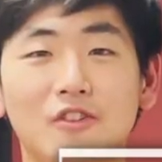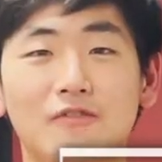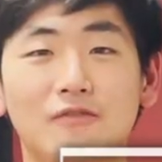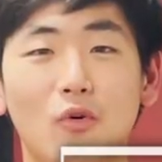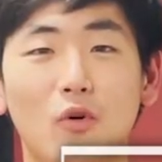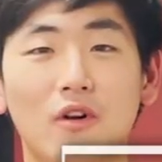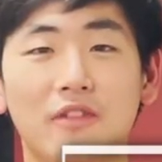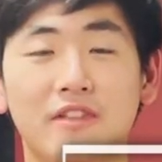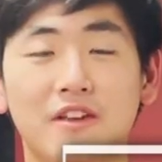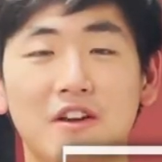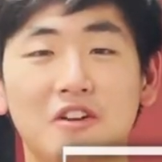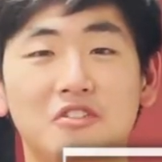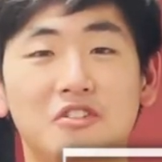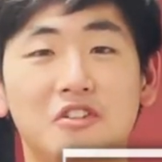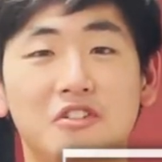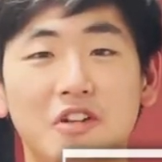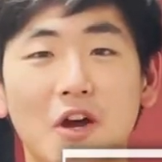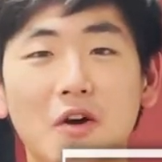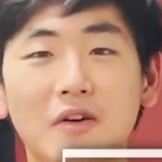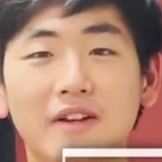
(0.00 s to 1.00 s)
fourth years
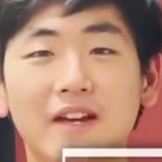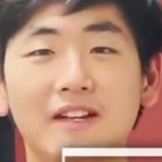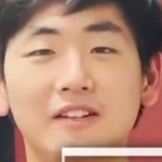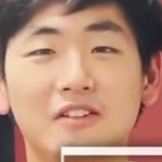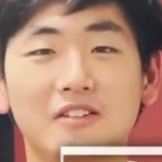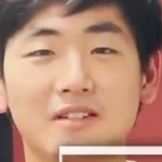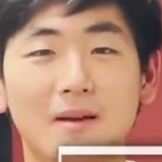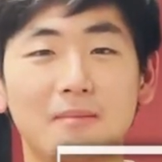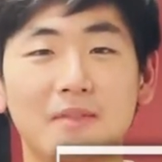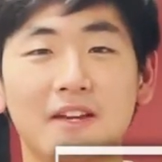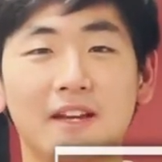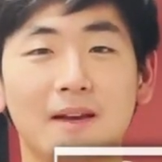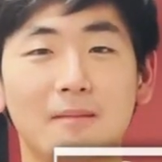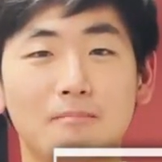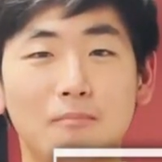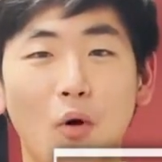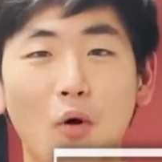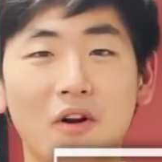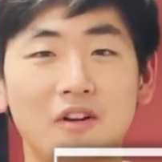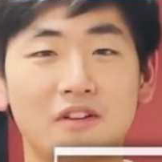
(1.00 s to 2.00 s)
to donate to something
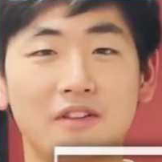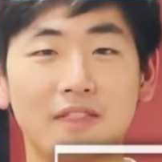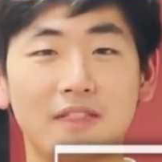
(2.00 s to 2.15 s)
important to